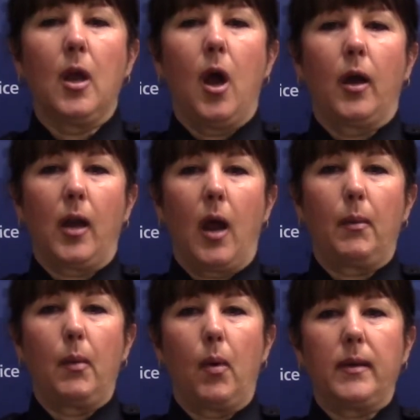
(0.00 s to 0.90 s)
on
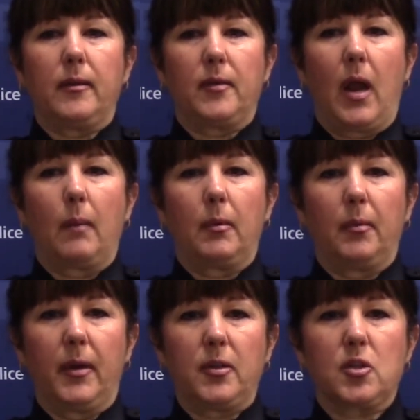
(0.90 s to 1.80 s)
Highway 1 near the Harbour
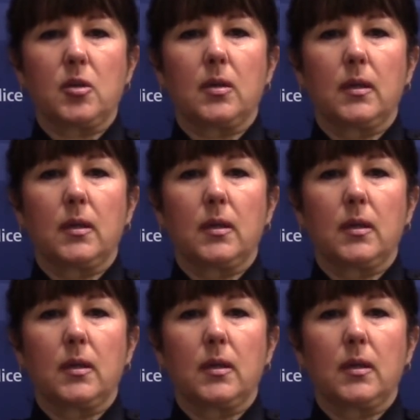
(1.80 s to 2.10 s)
Bridge.